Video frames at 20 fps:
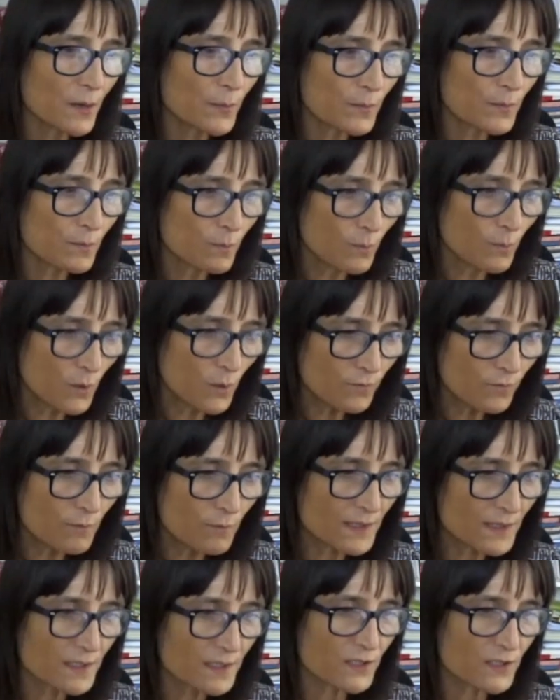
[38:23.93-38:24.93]

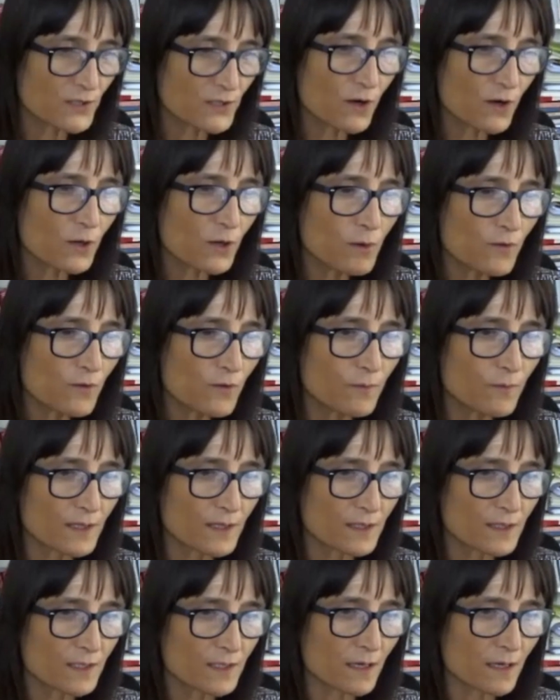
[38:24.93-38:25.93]
movements, strong
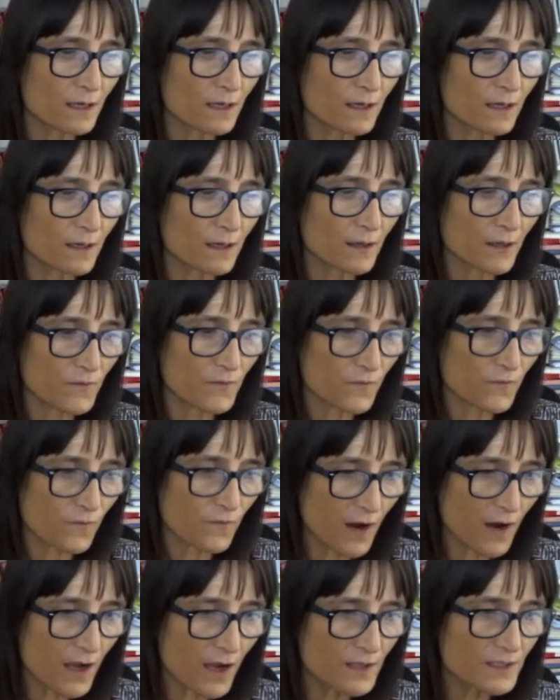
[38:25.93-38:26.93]
movements in
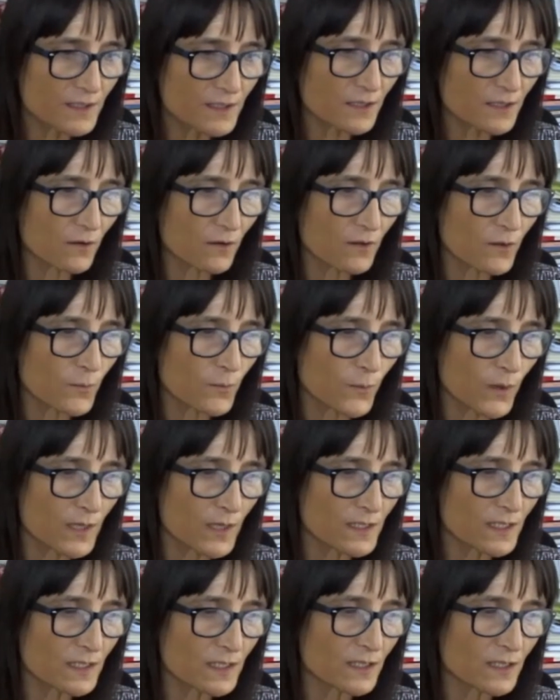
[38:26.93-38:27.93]
France and other
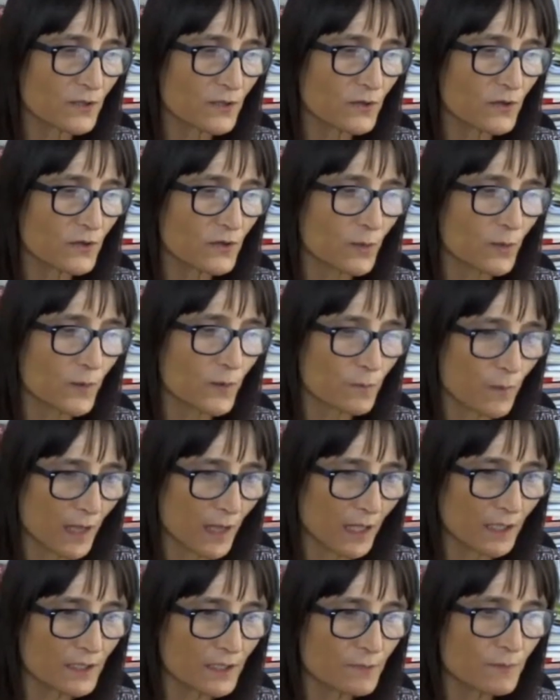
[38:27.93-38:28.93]
places in Europe, in
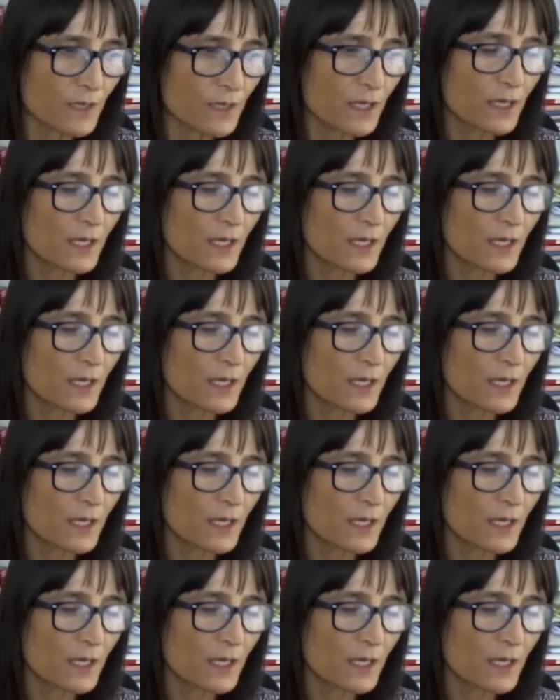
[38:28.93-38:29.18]
Belgium,